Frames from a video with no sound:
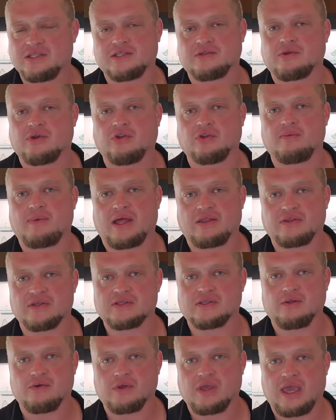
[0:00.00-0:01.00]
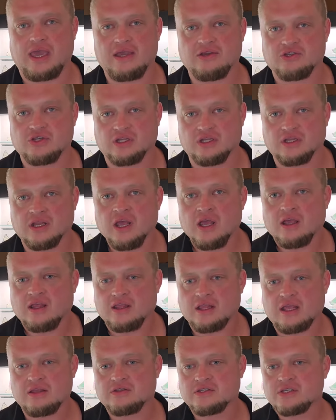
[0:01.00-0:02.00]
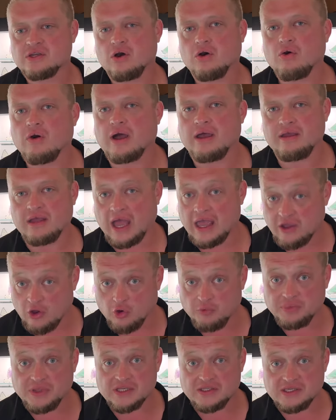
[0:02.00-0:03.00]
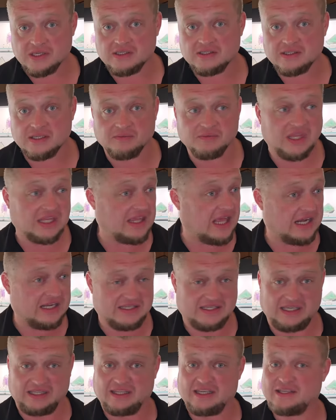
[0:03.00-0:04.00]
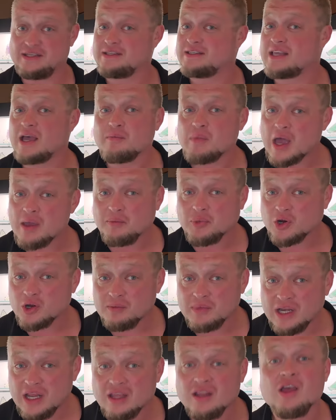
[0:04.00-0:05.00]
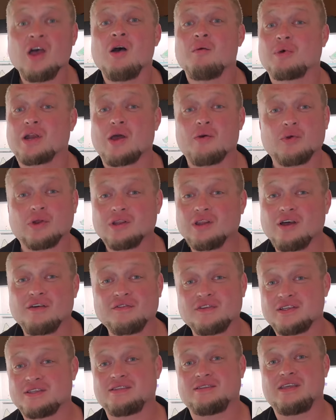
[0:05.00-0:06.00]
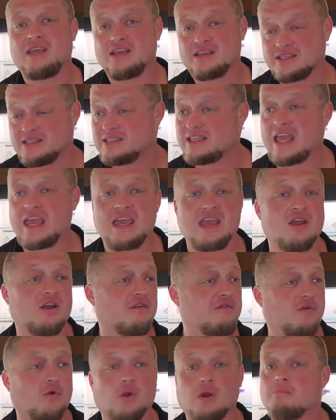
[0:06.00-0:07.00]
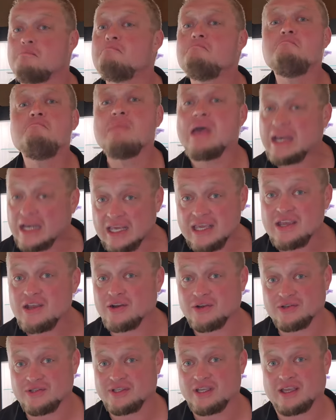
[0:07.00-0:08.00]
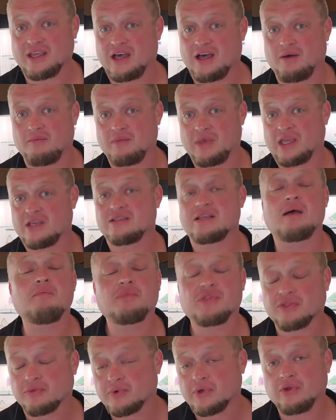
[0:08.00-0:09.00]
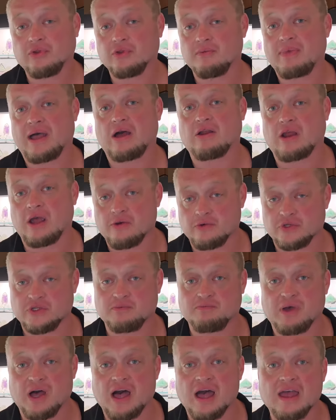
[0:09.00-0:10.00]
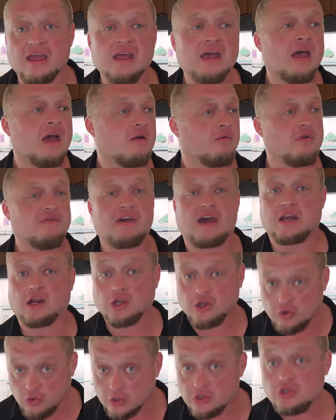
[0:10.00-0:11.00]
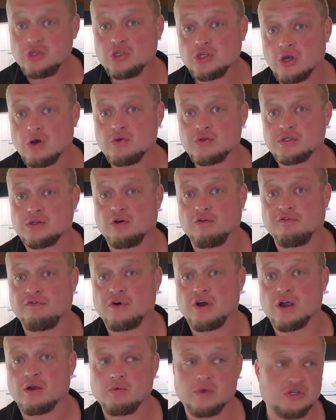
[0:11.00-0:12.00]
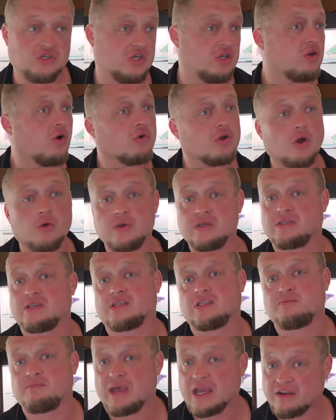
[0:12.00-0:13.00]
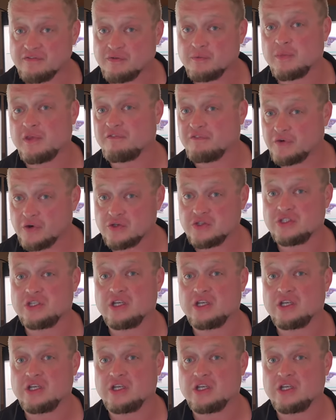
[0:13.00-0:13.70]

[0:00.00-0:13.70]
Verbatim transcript: thrilled about this location. Absolutely. And so I hope this is something that is at least semi-permanent, but I would love to see us stay here for many years to come because I'm thrilled about our spot. We've had a good show so far, which you don't always expect from the first